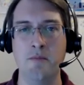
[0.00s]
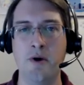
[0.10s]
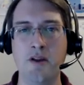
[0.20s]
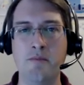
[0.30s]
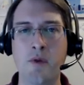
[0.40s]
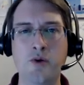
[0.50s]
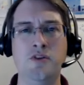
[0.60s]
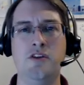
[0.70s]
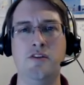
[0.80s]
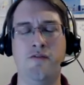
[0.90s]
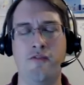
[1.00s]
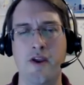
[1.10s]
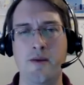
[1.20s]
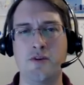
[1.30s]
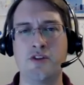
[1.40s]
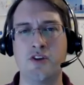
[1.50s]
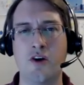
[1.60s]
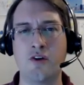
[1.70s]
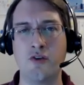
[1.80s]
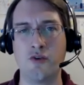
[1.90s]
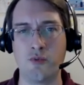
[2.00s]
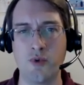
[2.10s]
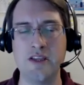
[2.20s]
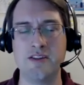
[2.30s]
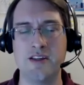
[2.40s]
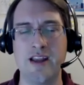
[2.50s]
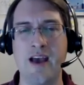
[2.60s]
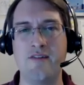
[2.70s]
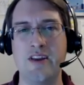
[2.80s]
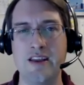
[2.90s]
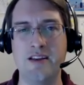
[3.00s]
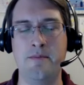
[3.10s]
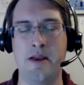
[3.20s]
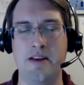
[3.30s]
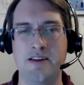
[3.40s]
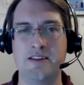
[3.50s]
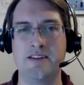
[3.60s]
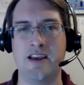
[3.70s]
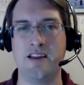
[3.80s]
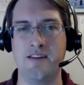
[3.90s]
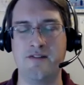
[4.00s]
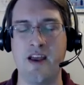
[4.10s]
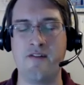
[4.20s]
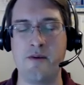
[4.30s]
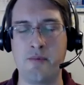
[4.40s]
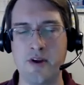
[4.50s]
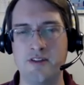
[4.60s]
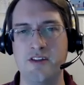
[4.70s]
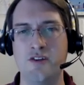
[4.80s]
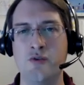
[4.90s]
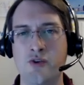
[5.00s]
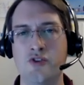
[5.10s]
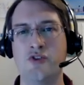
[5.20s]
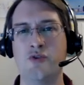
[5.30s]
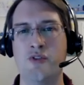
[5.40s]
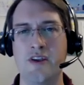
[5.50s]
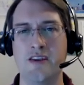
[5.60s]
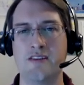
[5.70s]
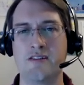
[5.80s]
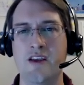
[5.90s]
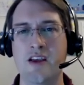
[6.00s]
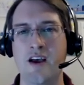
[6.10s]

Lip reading: But most of the framers saw good reason to have an independent executive, to have a president who could do things